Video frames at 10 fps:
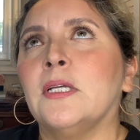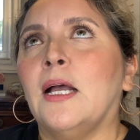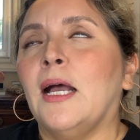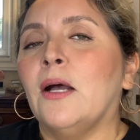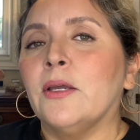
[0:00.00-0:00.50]

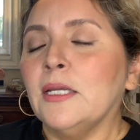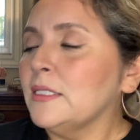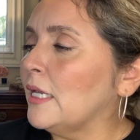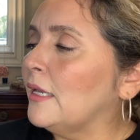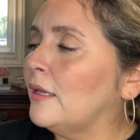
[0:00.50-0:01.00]
how can I
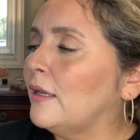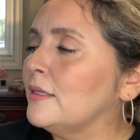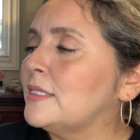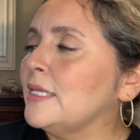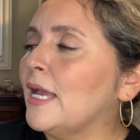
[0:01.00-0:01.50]
say,
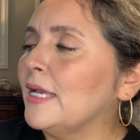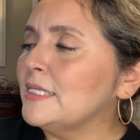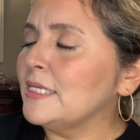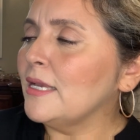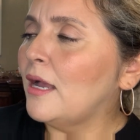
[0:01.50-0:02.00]
it's the
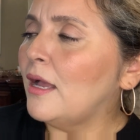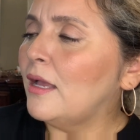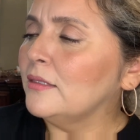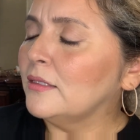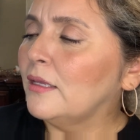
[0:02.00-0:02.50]
Icy
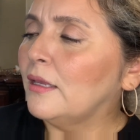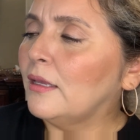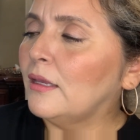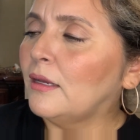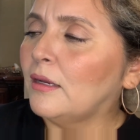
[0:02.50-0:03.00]
Hot
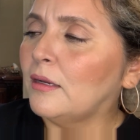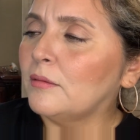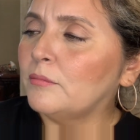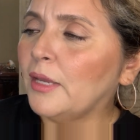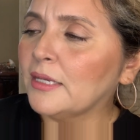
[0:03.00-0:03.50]

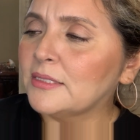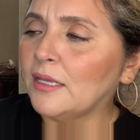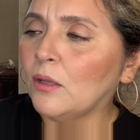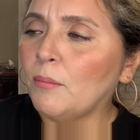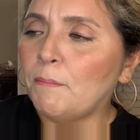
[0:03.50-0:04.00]

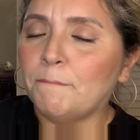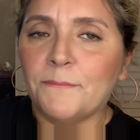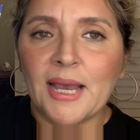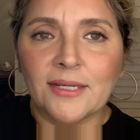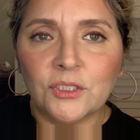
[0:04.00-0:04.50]
XL
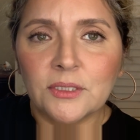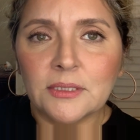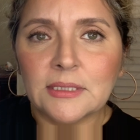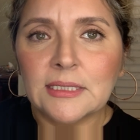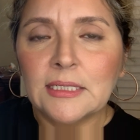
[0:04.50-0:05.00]

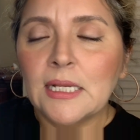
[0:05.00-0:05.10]
patches.